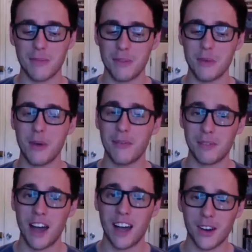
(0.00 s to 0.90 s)
If you
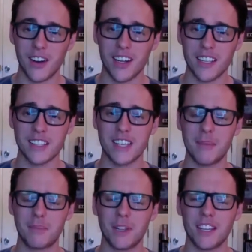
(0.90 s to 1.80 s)
have not already
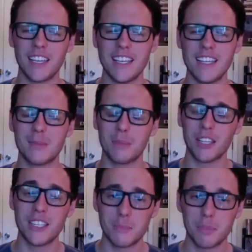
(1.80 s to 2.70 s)
seen it, please,
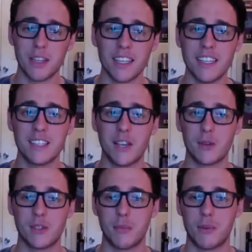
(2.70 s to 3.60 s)
please, please
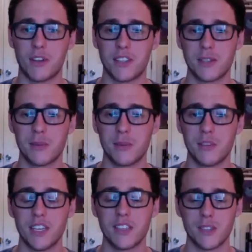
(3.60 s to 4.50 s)
go support this
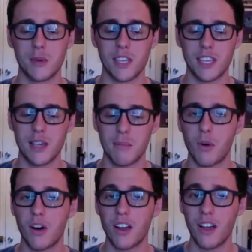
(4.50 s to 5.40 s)
movie so we can get
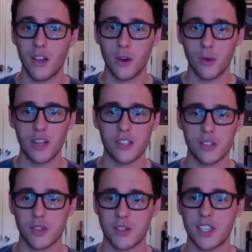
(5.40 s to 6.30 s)
more
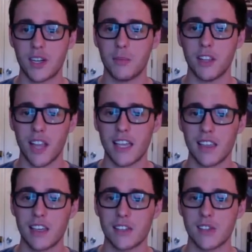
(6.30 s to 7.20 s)
original cinema like
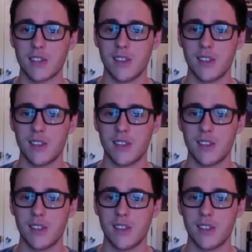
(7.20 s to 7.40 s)
this.